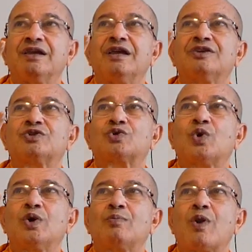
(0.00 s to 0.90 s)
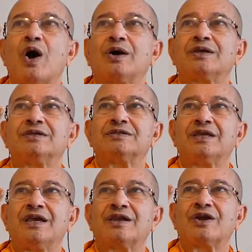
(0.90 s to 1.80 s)
a stone block is
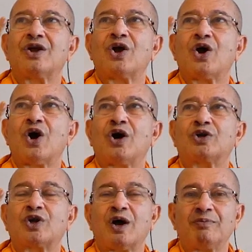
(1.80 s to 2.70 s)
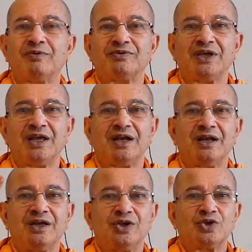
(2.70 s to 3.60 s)
there, or top of the hill,
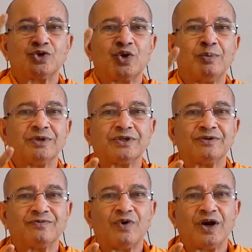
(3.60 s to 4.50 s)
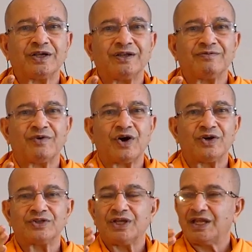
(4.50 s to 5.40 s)
so much of water
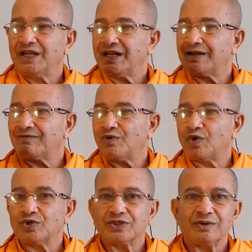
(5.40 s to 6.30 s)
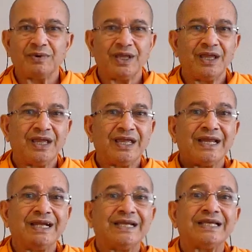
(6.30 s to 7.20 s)
falls, it flows away.
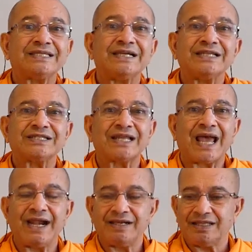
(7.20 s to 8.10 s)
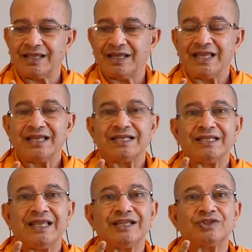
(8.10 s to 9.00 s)
It doesn't stand there.
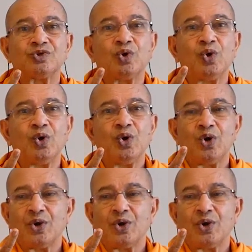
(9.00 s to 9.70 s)
There is no